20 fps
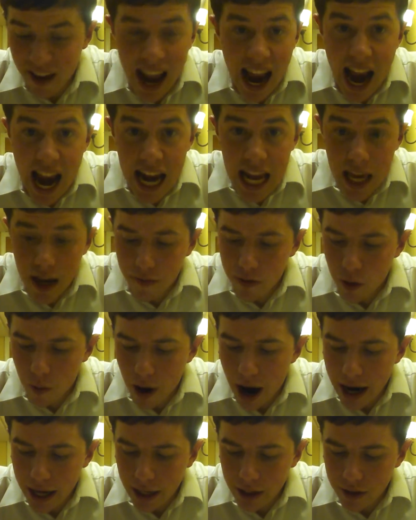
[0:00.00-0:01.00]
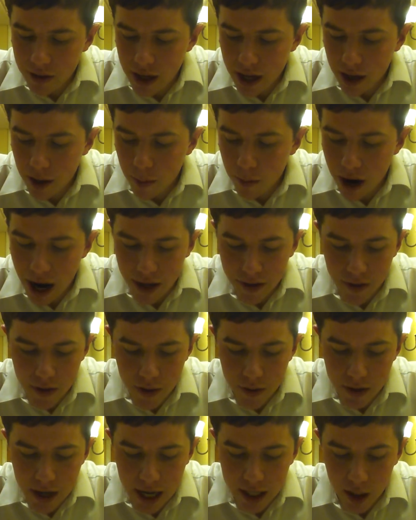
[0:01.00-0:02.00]
of any of the writings that comprise the
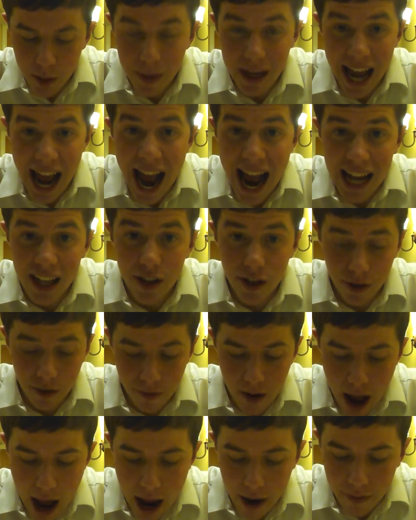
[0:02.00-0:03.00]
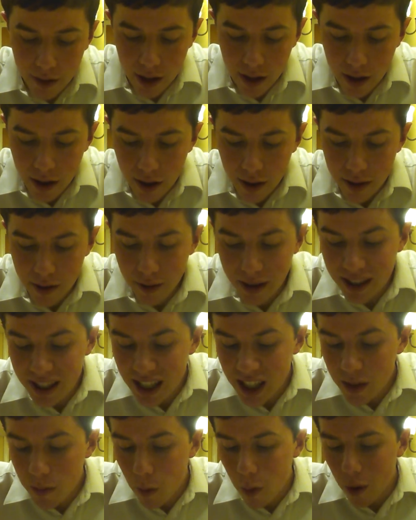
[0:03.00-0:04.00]
New Testament has survived, there
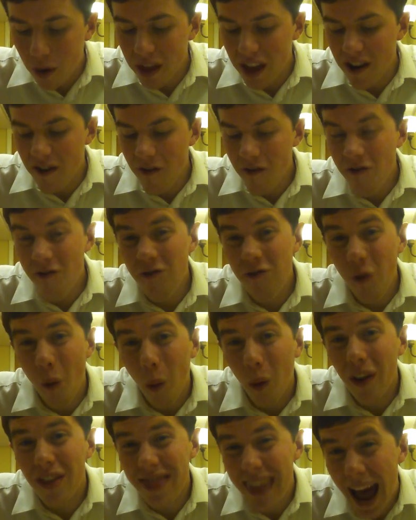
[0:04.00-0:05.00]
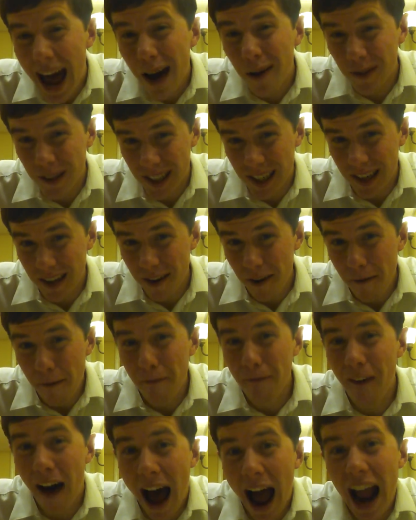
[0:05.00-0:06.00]
exist more than
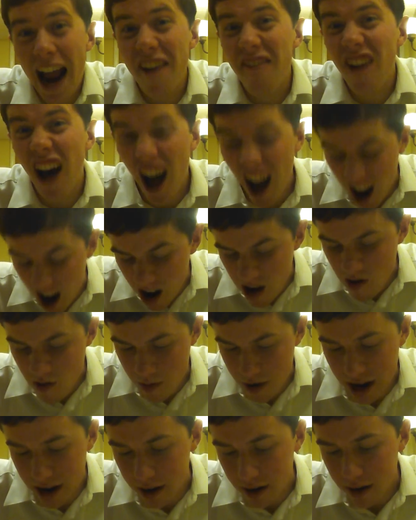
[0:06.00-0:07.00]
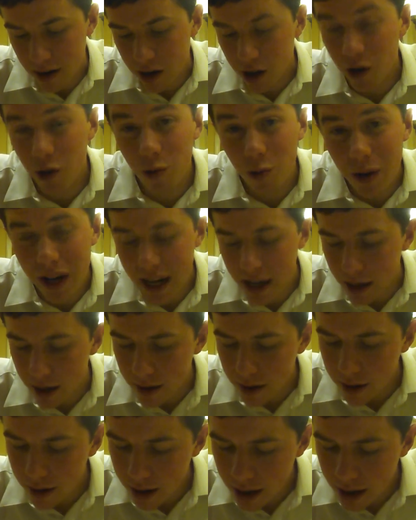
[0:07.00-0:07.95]
4,500 Greek,